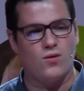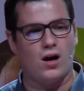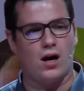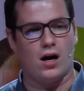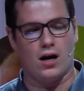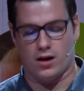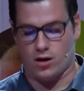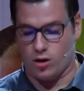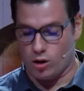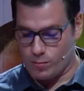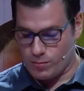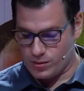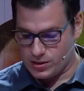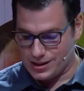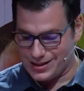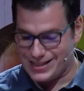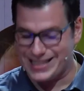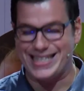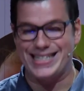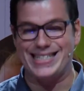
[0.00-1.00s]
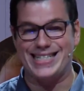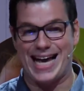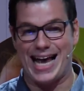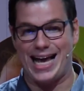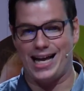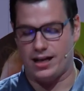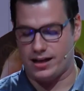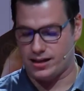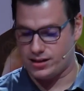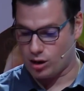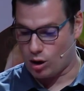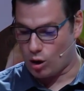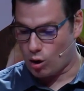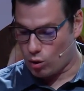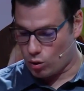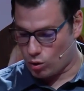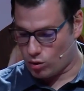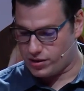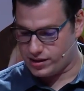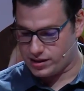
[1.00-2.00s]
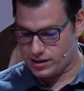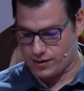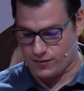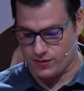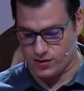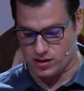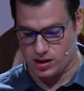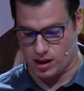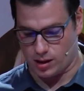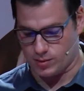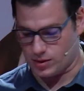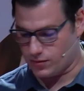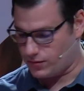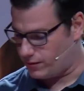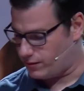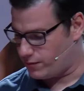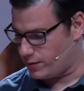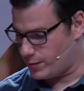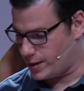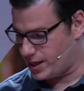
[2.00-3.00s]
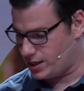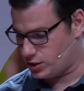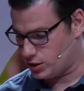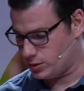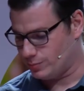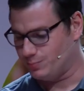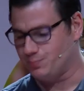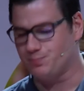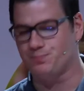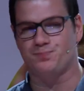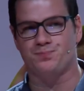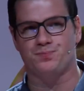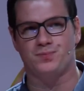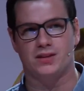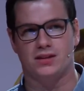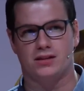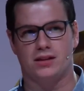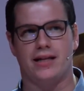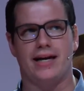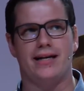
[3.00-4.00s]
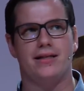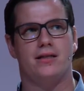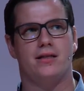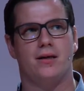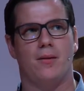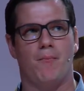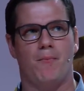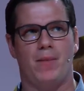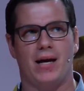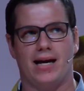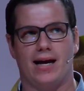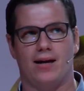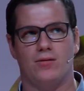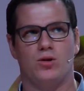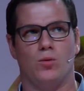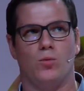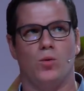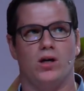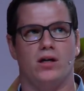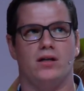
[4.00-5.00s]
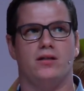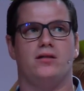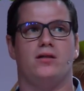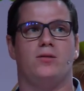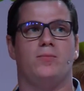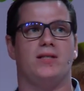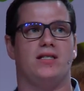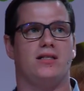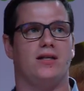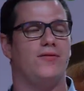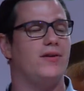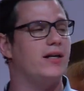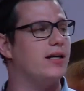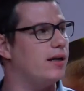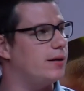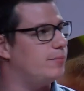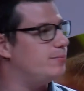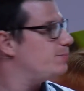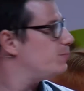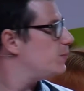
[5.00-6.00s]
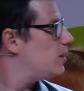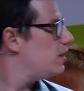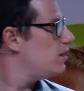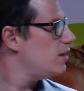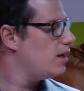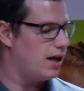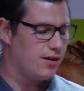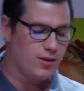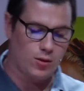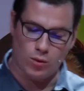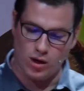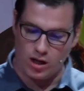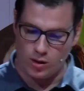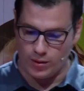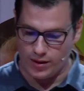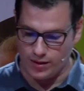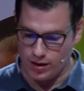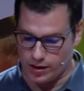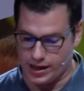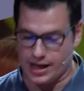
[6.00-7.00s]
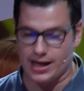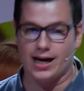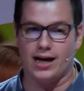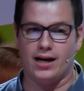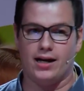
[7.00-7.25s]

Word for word: uh, corpuses can tell us all these different types of information. So let's pick out a word specifically. And the word we're looking